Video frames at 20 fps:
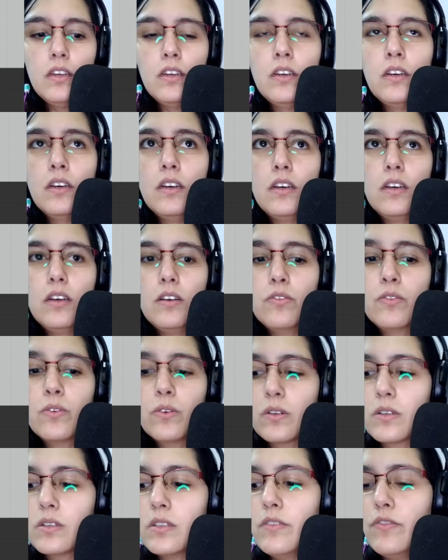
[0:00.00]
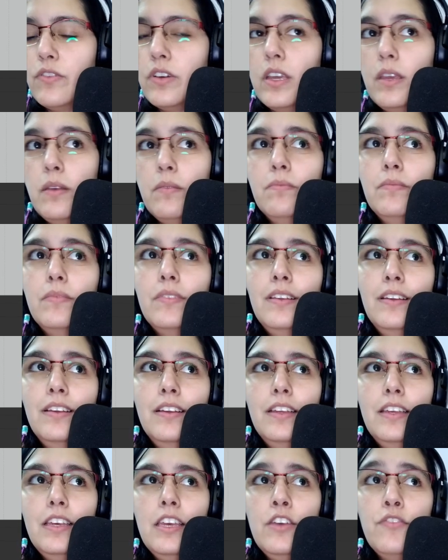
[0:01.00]
Of course,
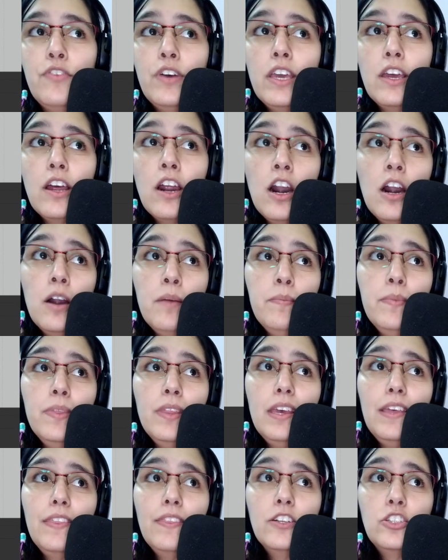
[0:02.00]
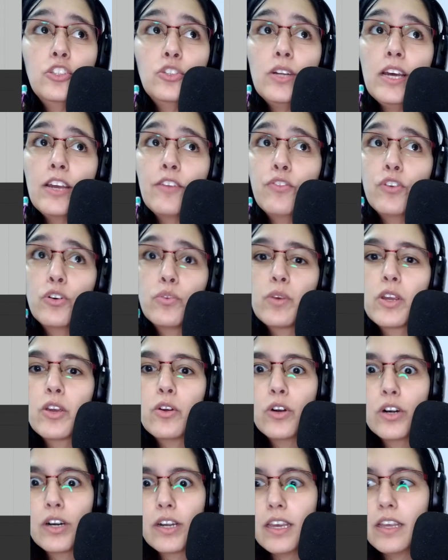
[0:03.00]
if I arm the track for
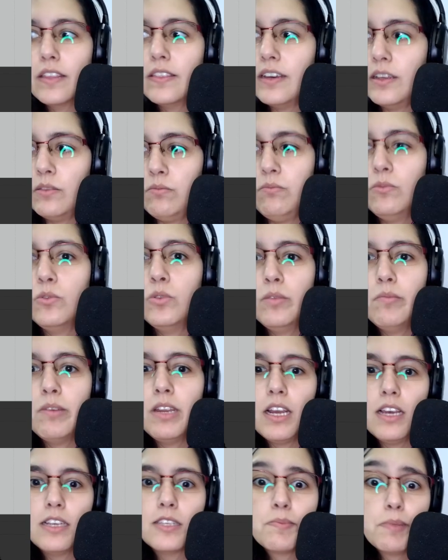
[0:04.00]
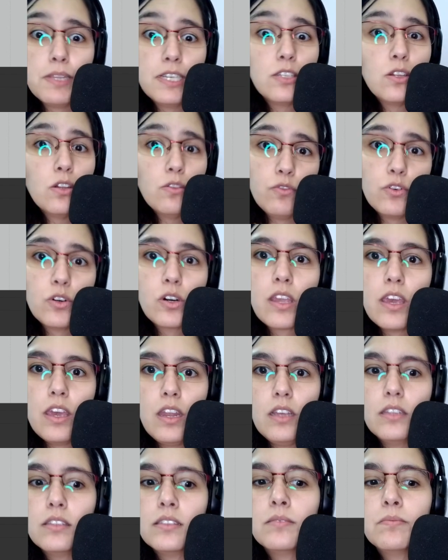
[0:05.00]
recording, that would be nice. Please don't forget
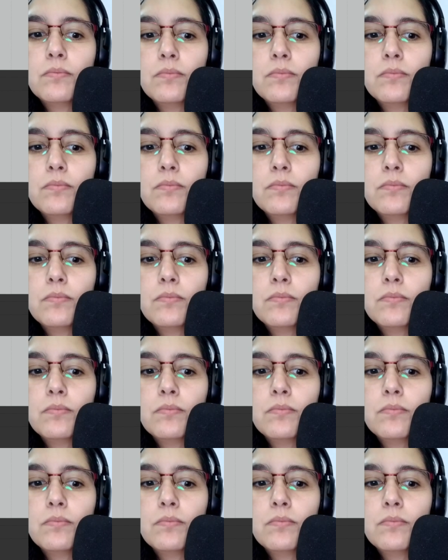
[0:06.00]
it.